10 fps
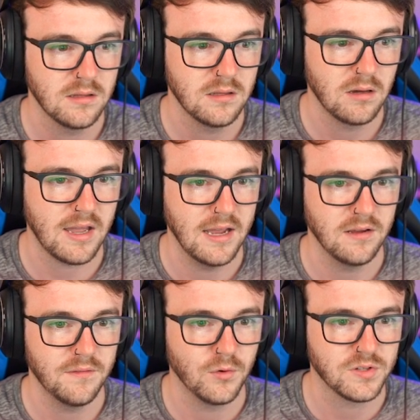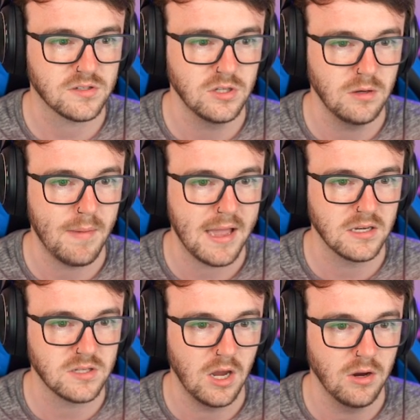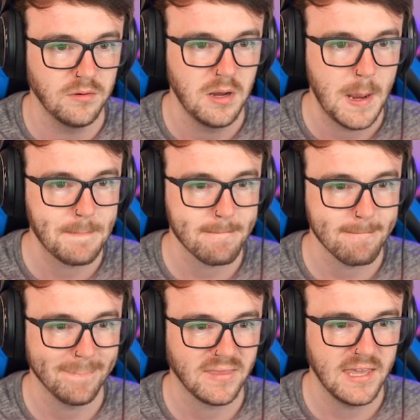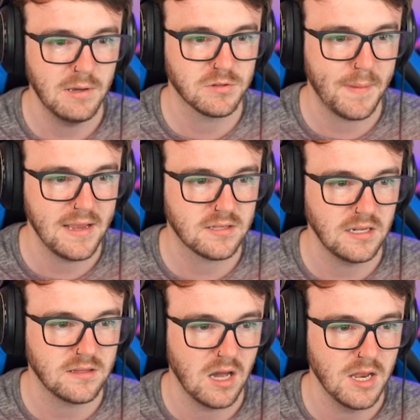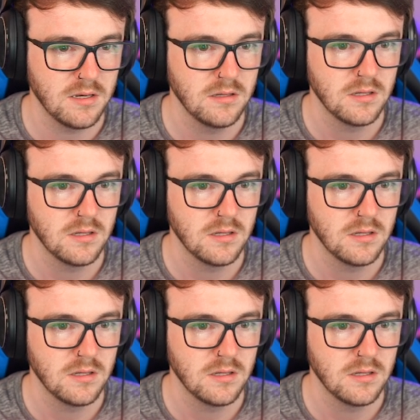Okay, 462, Magnazone. He was basically done.